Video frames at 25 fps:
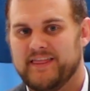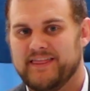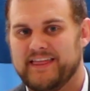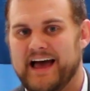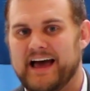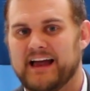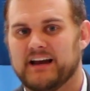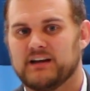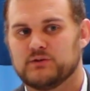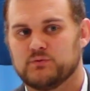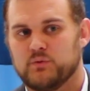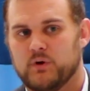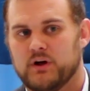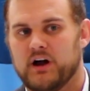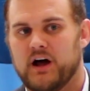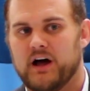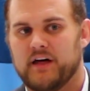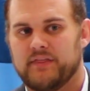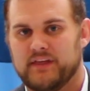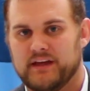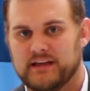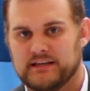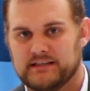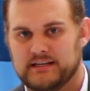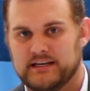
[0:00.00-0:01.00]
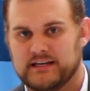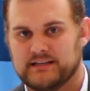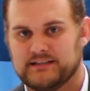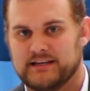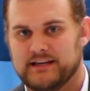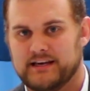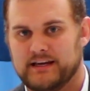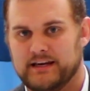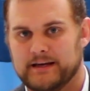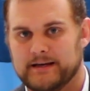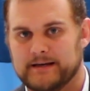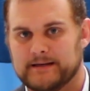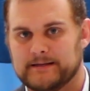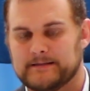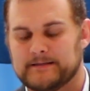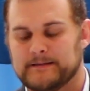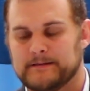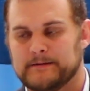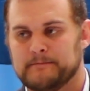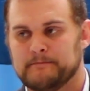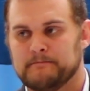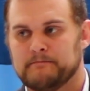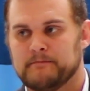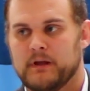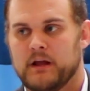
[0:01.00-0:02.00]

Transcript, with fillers: That is what authenticity is.